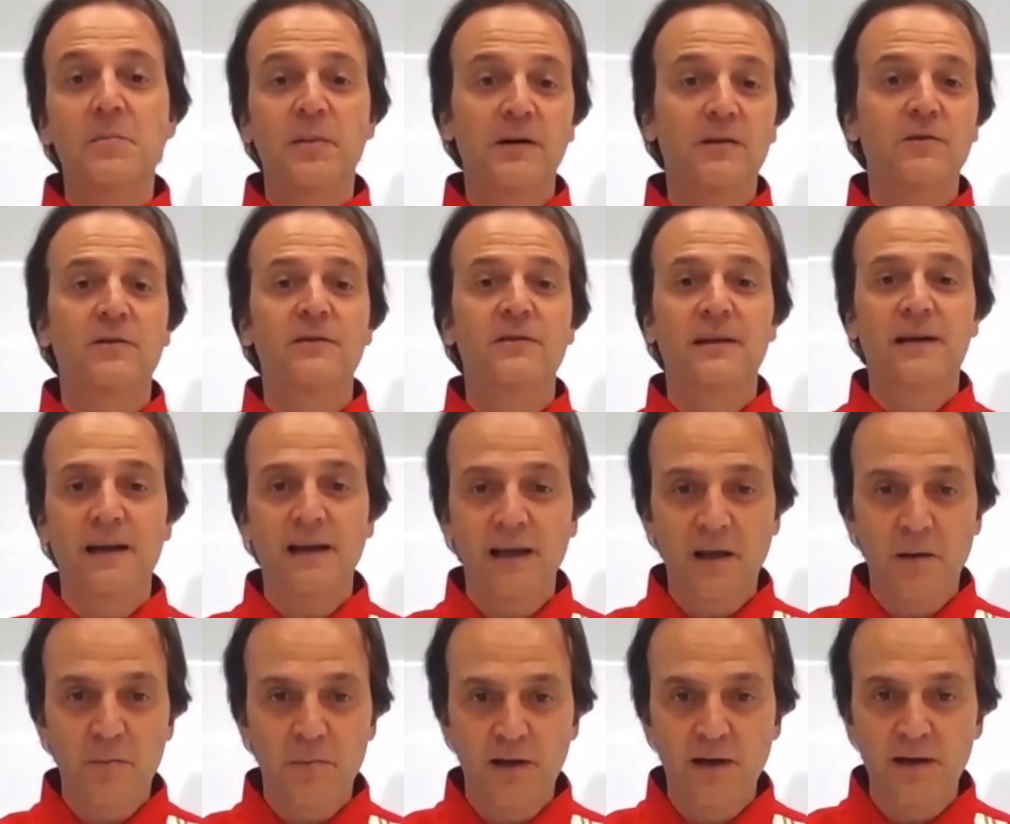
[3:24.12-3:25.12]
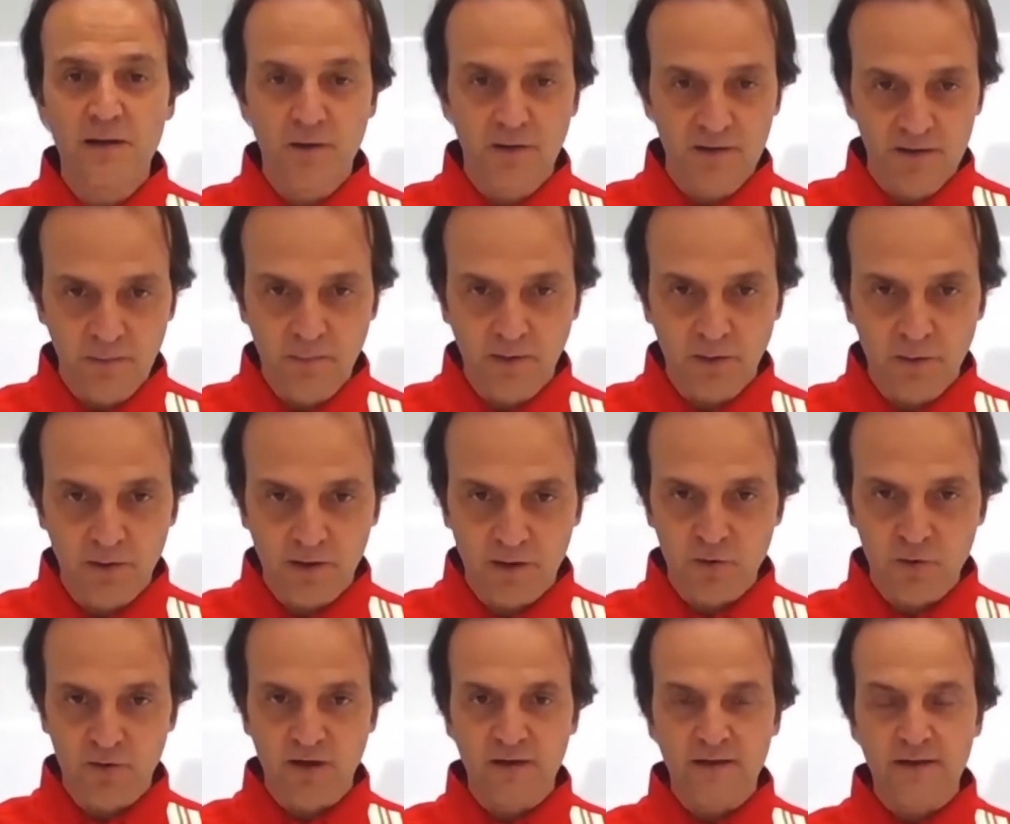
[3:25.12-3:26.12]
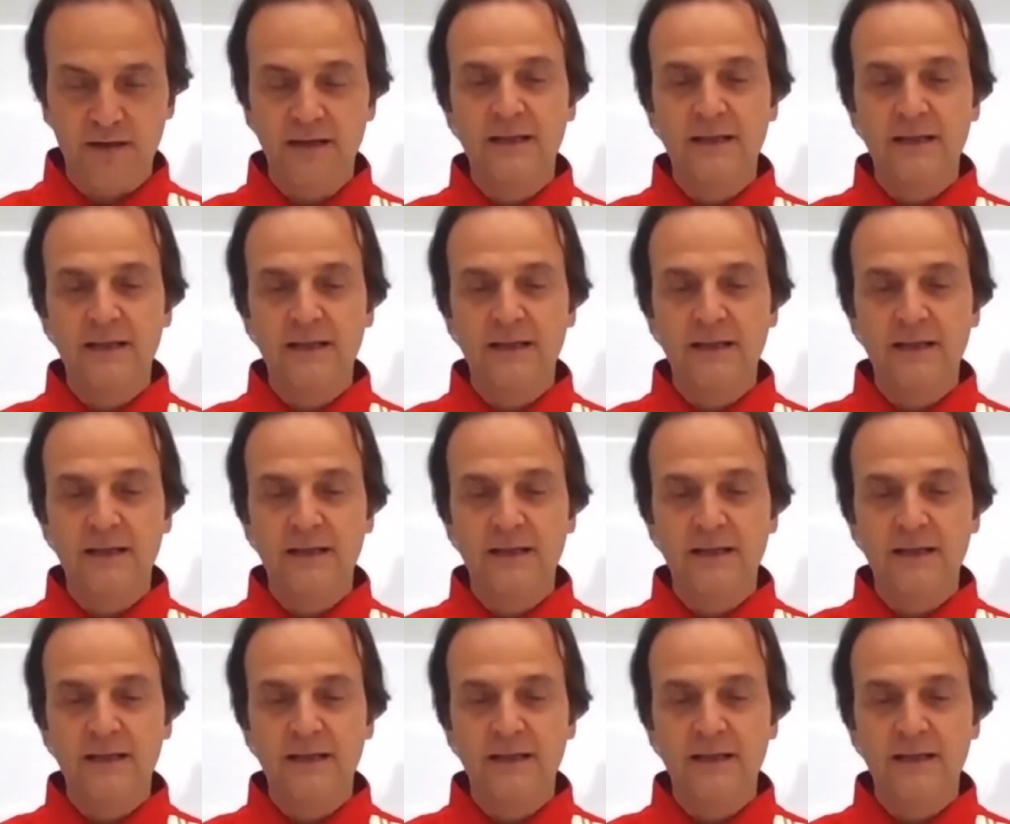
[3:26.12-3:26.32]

impact on the reliability of the power unit.